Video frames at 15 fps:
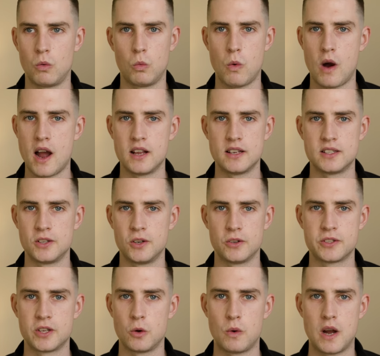why is the
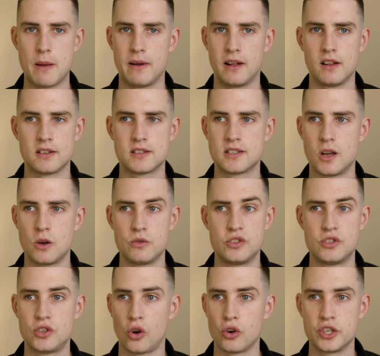auto white balance so
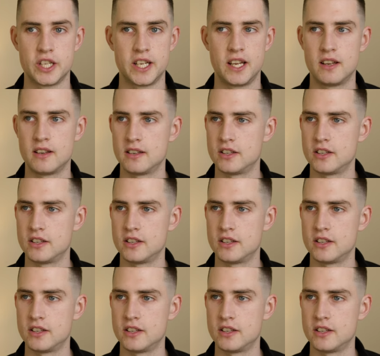dodgy?